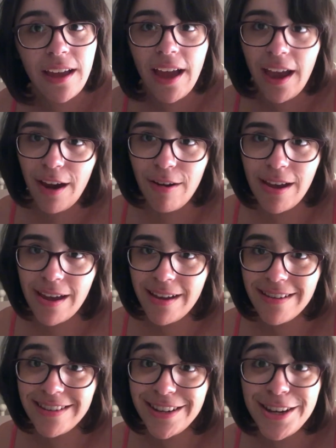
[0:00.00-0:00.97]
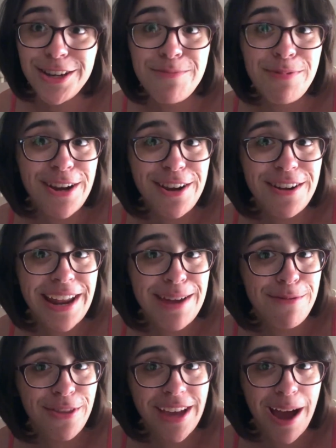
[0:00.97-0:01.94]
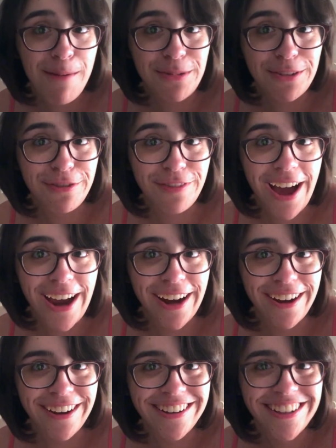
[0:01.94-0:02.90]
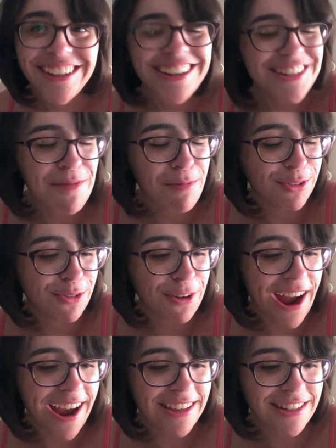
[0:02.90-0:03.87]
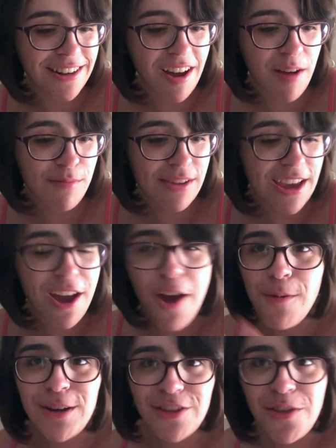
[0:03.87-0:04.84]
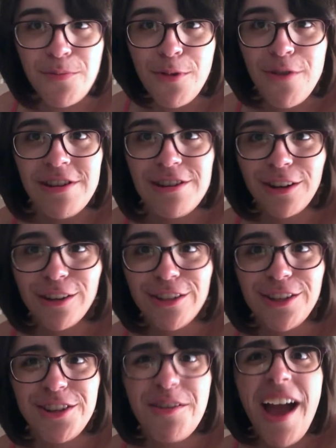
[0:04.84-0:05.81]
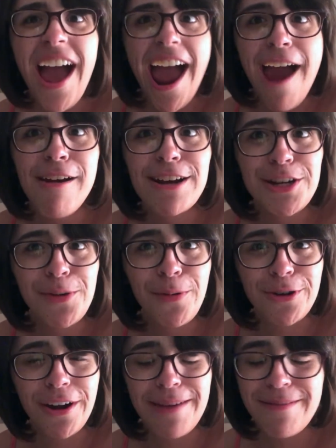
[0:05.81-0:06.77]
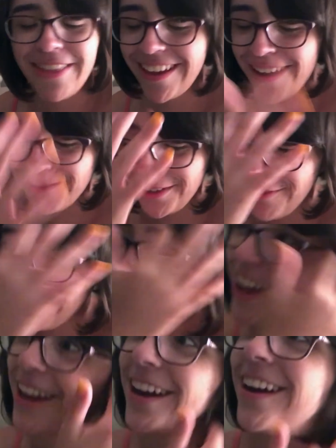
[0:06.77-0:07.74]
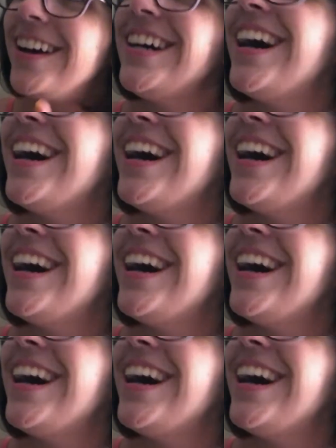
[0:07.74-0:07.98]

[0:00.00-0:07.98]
Harry, did you put your name in the Goblet of Fire? Dumbledore asked calmly, which in the movie turns into, Harry, did you put your name in the Goblet of Fire?